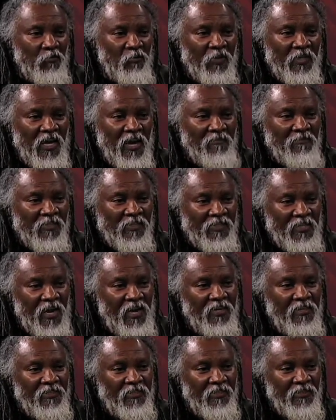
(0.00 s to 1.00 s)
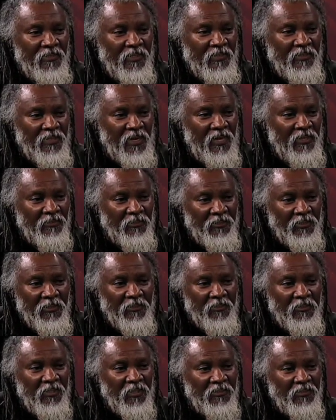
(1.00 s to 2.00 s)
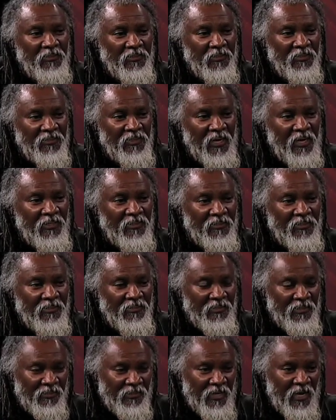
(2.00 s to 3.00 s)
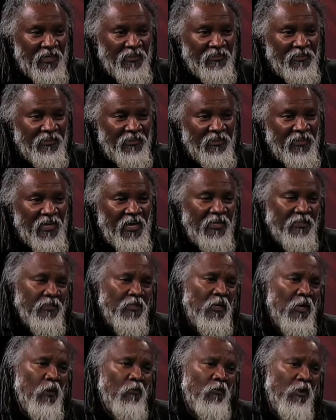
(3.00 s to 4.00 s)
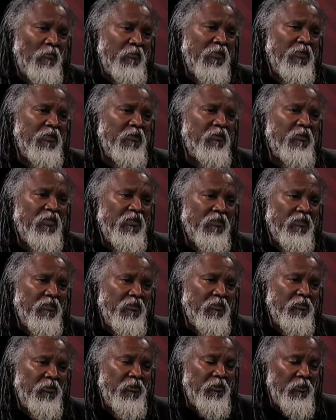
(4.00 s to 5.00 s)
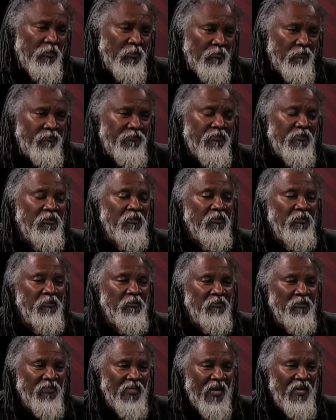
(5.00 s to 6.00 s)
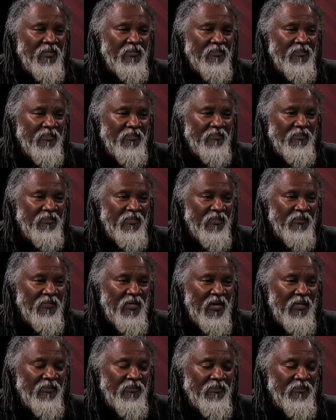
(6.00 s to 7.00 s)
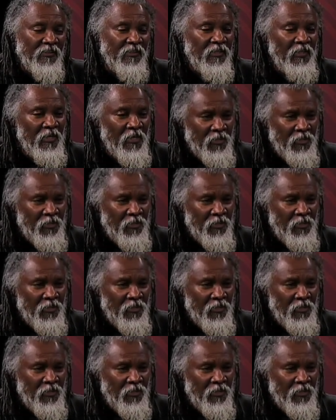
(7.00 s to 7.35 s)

We have a science and technology, introduction to science and technology class, where we do introduce youth to science and technology.